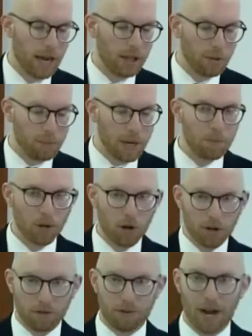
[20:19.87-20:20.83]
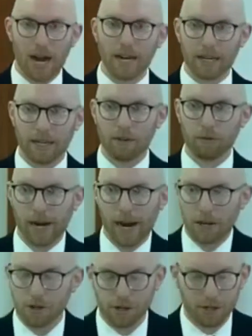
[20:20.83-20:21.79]
And the people are divided in
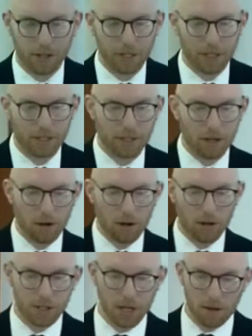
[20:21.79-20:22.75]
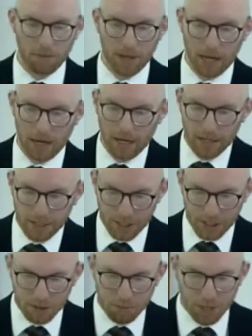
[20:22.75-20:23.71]
reaction to this. There are some that
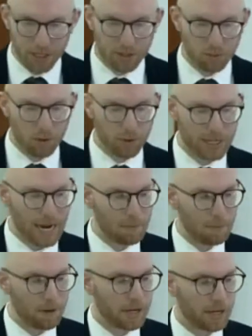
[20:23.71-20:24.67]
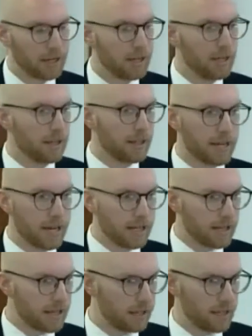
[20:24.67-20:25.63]
dismiss what was happening,
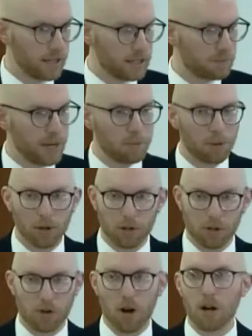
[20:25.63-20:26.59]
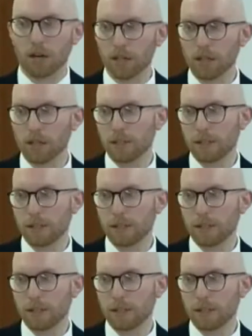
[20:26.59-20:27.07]
thinking that these people are drunk.